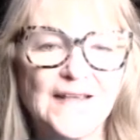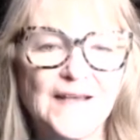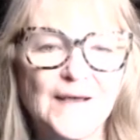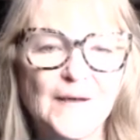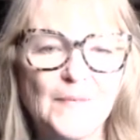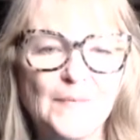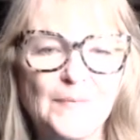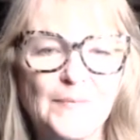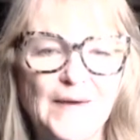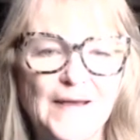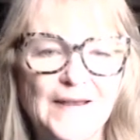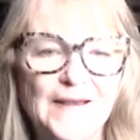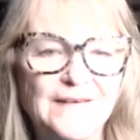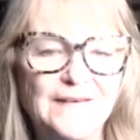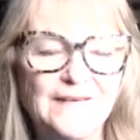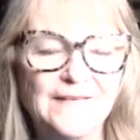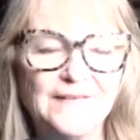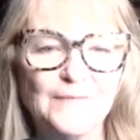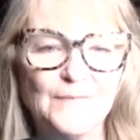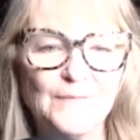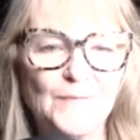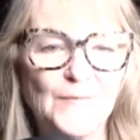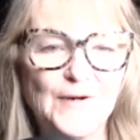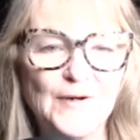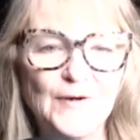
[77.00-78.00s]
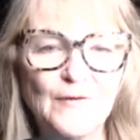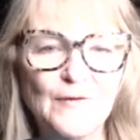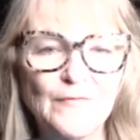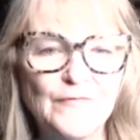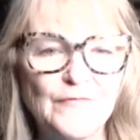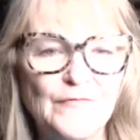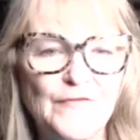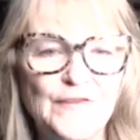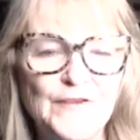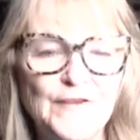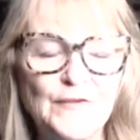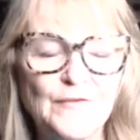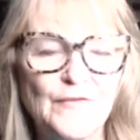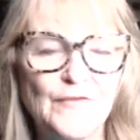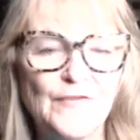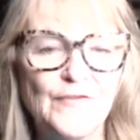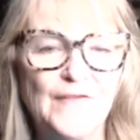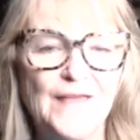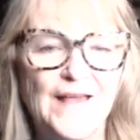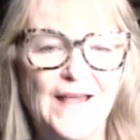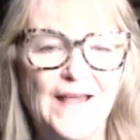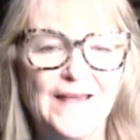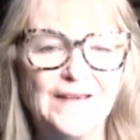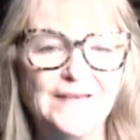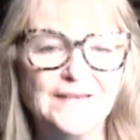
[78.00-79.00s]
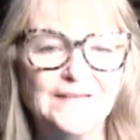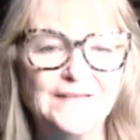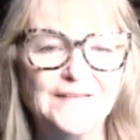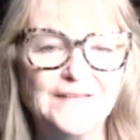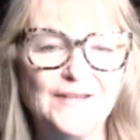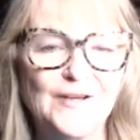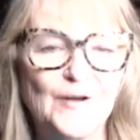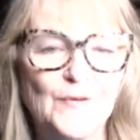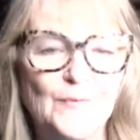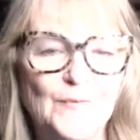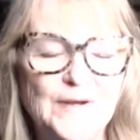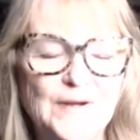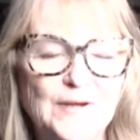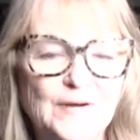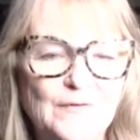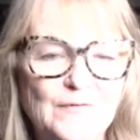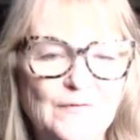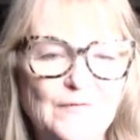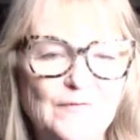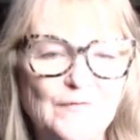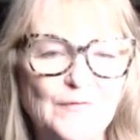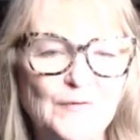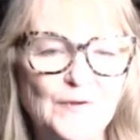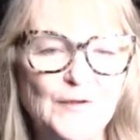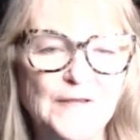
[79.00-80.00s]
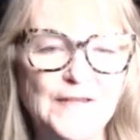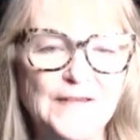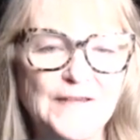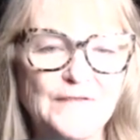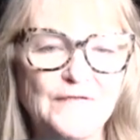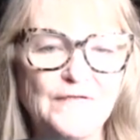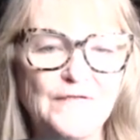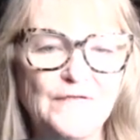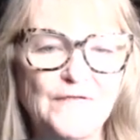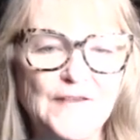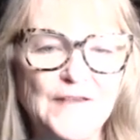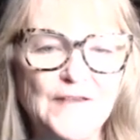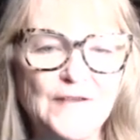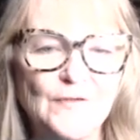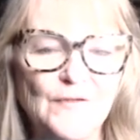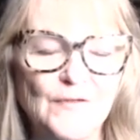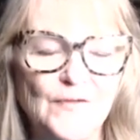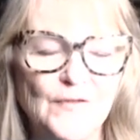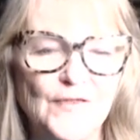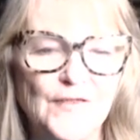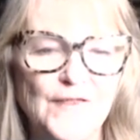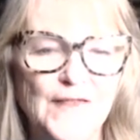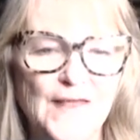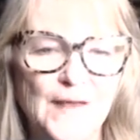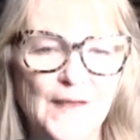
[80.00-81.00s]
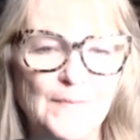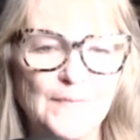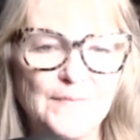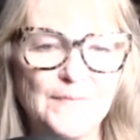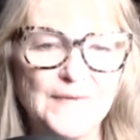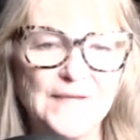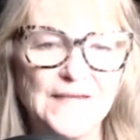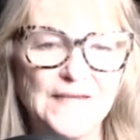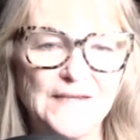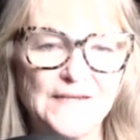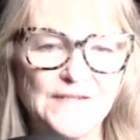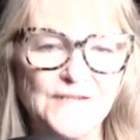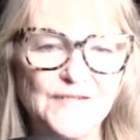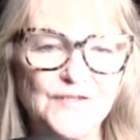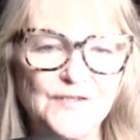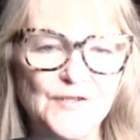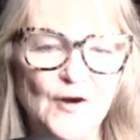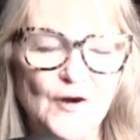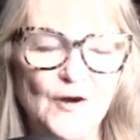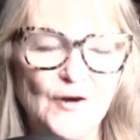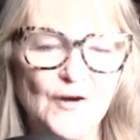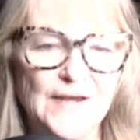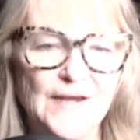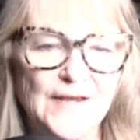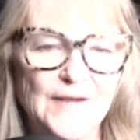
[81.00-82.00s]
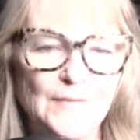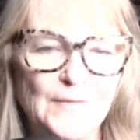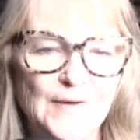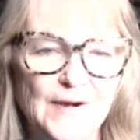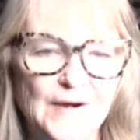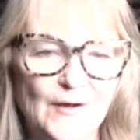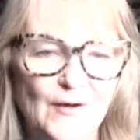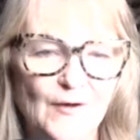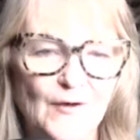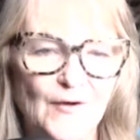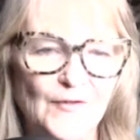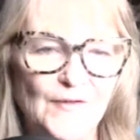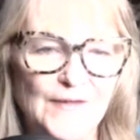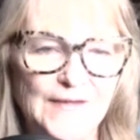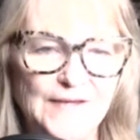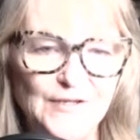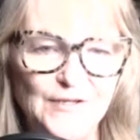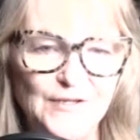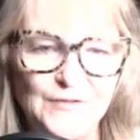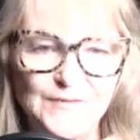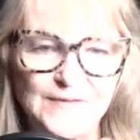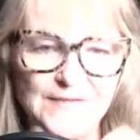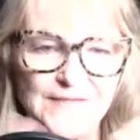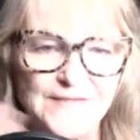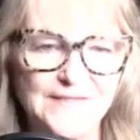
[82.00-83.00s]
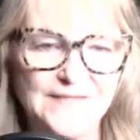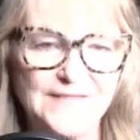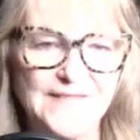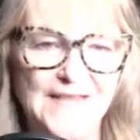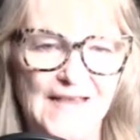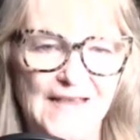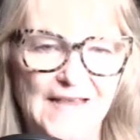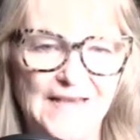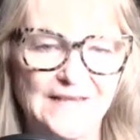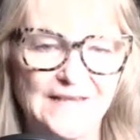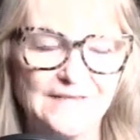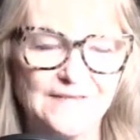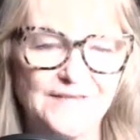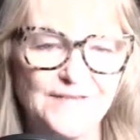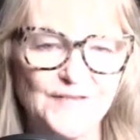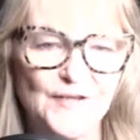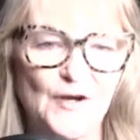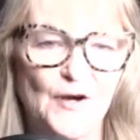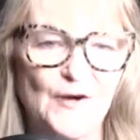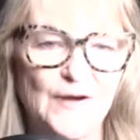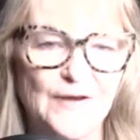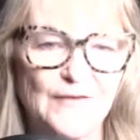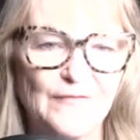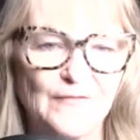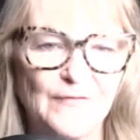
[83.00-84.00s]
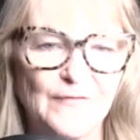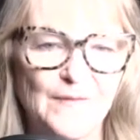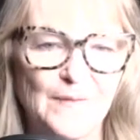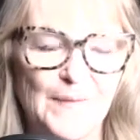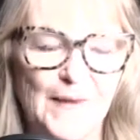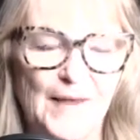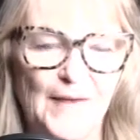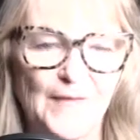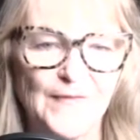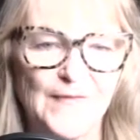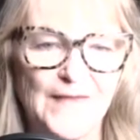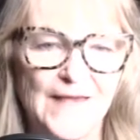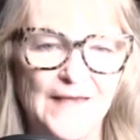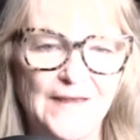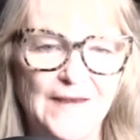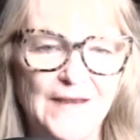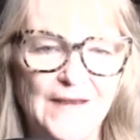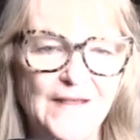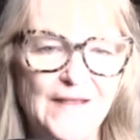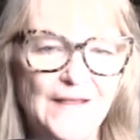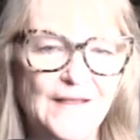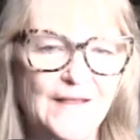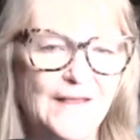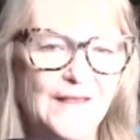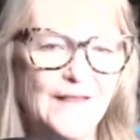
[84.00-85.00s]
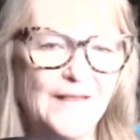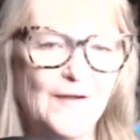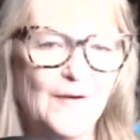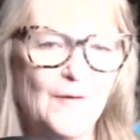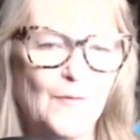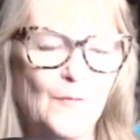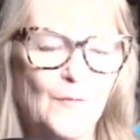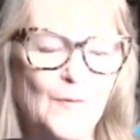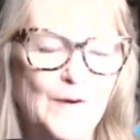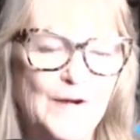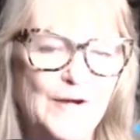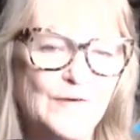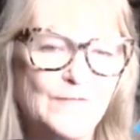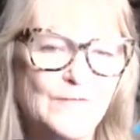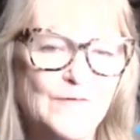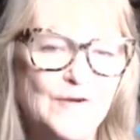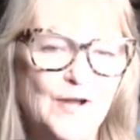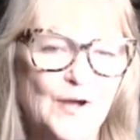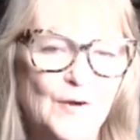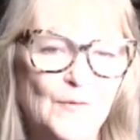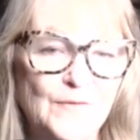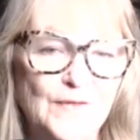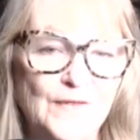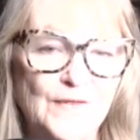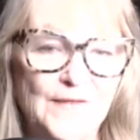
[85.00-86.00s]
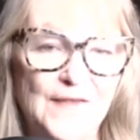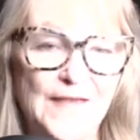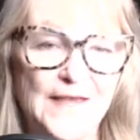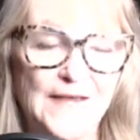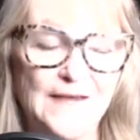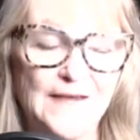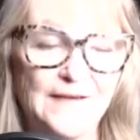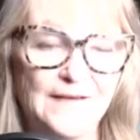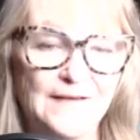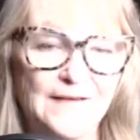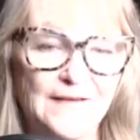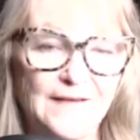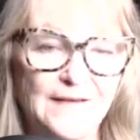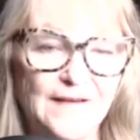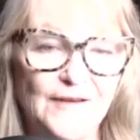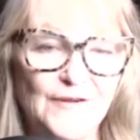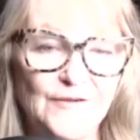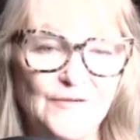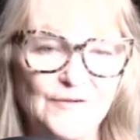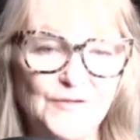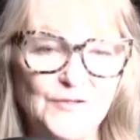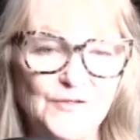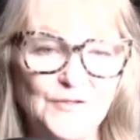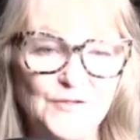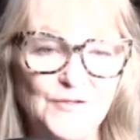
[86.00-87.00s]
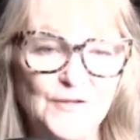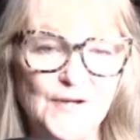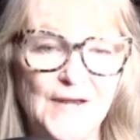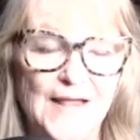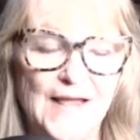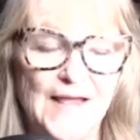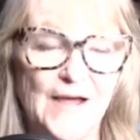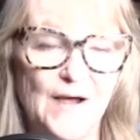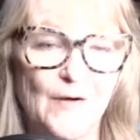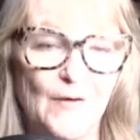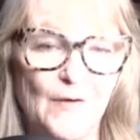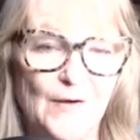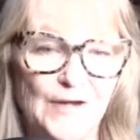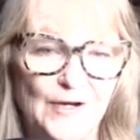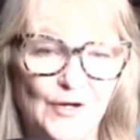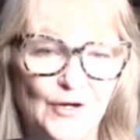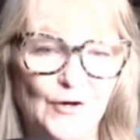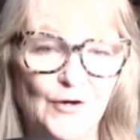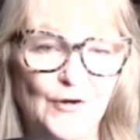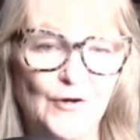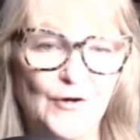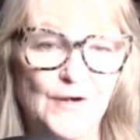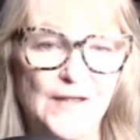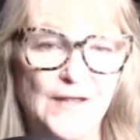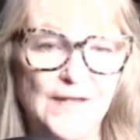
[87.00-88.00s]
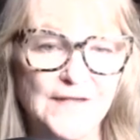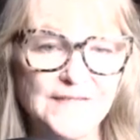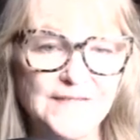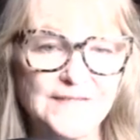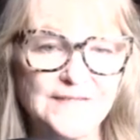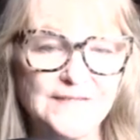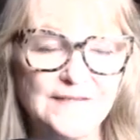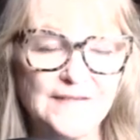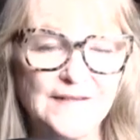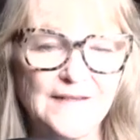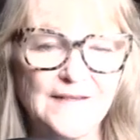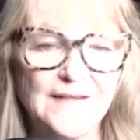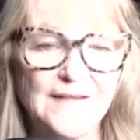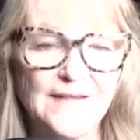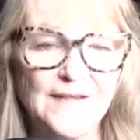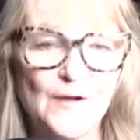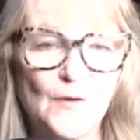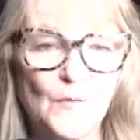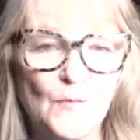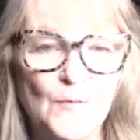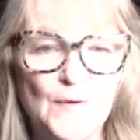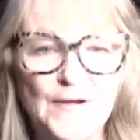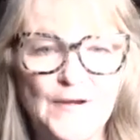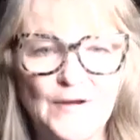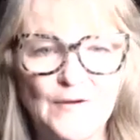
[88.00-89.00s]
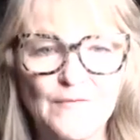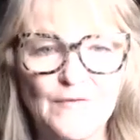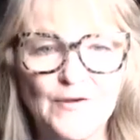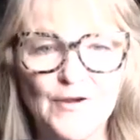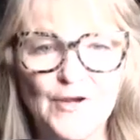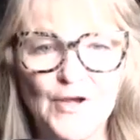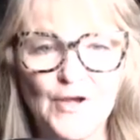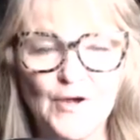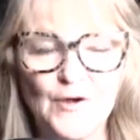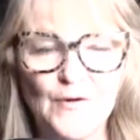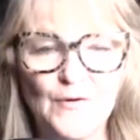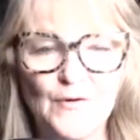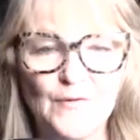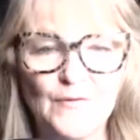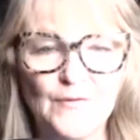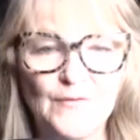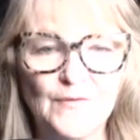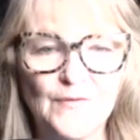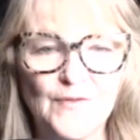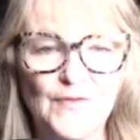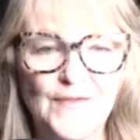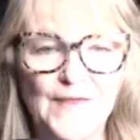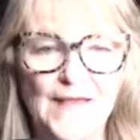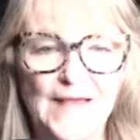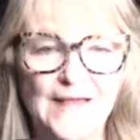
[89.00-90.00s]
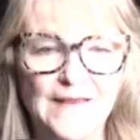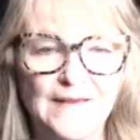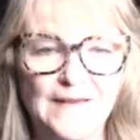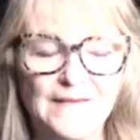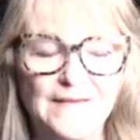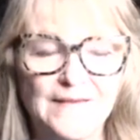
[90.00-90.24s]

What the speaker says: But we don't feel that. We don't really feel them being sorry when all they do is say sorry about that. We don't know that they understood how it hurt us. We don't know that